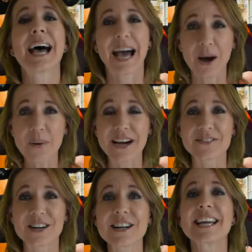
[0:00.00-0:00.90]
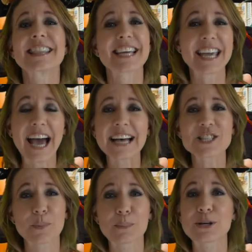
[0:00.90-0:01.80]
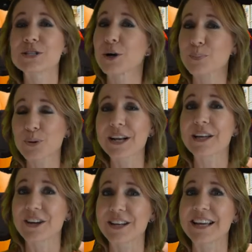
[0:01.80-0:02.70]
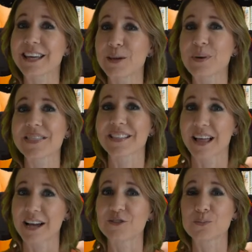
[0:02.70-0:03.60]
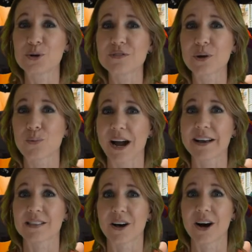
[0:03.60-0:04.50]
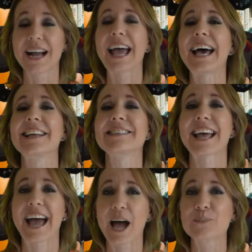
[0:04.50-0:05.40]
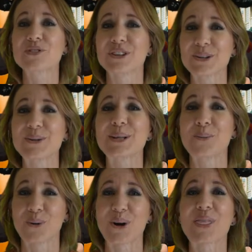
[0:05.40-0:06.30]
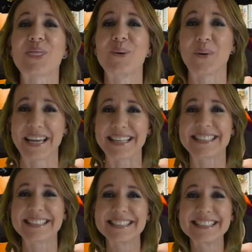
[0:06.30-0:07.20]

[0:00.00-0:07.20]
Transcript: However, the cast members are pretty good at keeping the lines moving right along, and it's absolutely worth the wait.